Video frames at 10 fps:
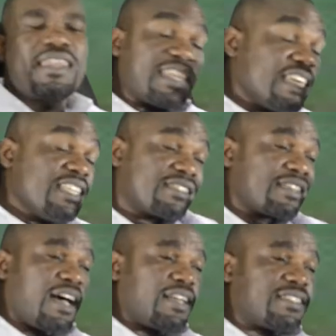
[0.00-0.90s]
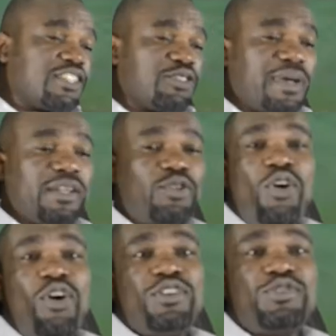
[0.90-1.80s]
These gentlemen
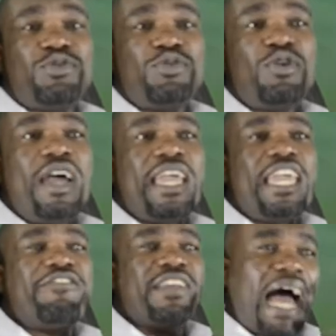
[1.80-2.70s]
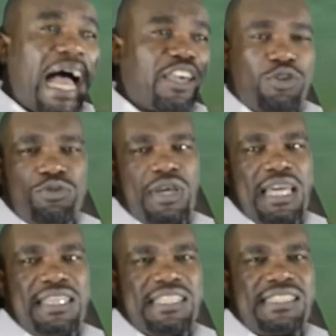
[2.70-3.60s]
go on to even argue,
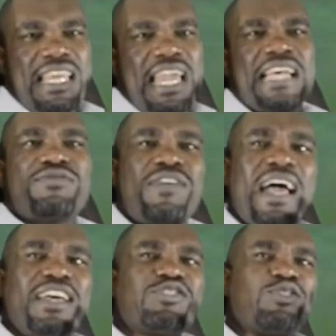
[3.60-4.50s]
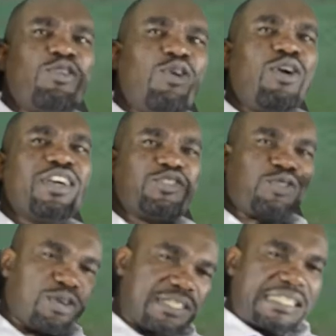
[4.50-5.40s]
and they say, as far as the law
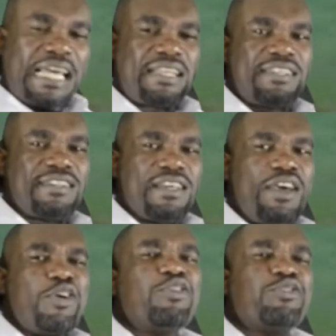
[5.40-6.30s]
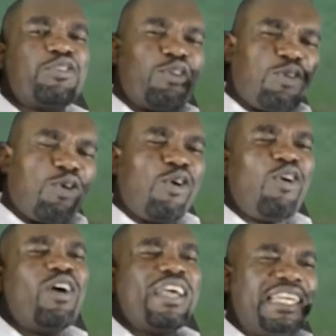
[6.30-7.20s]
is concerned, the
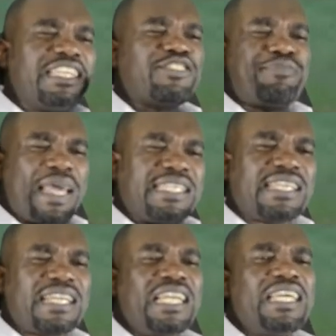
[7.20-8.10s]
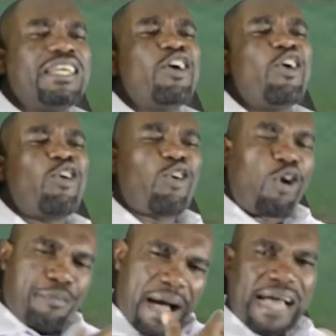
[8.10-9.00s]
law is basically
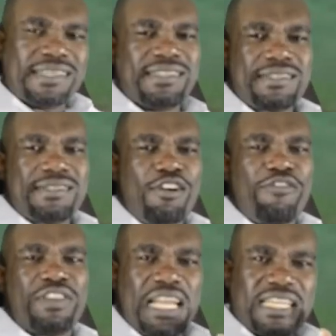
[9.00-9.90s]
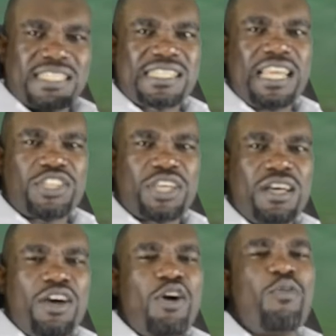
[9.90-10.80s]
commands of the
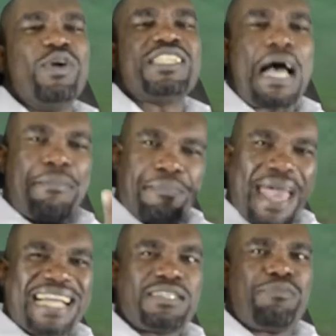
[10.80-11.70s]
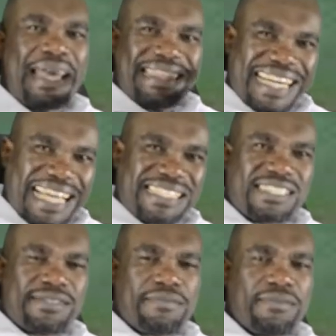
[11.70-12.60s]
legislature, which are backed by
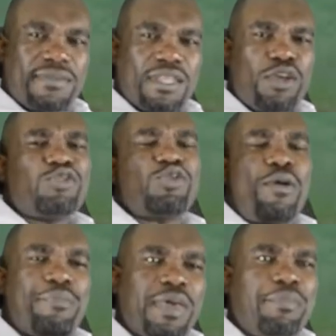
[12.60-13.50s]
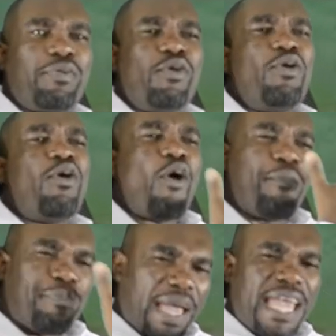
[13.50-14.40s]
threats. So people
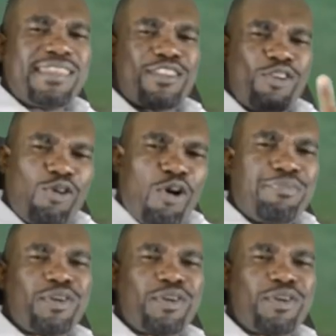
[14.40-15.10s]
obey the law